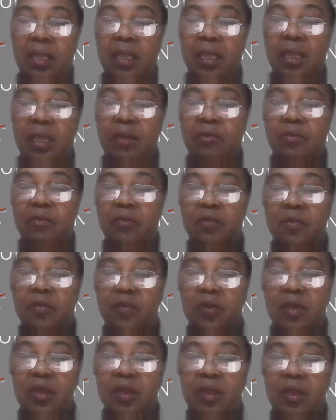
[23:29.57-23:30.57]
if
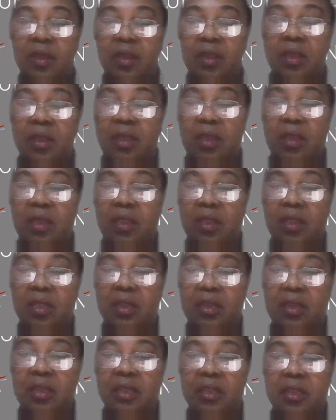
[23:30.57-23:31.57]

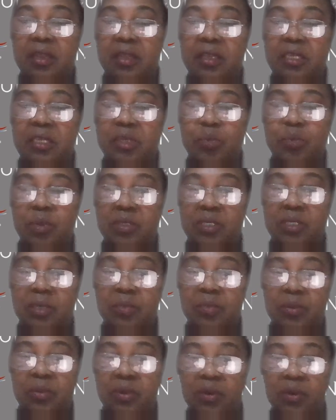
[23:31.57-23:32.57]
it is
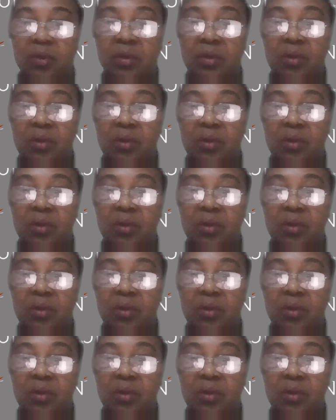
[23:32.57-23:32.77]
possible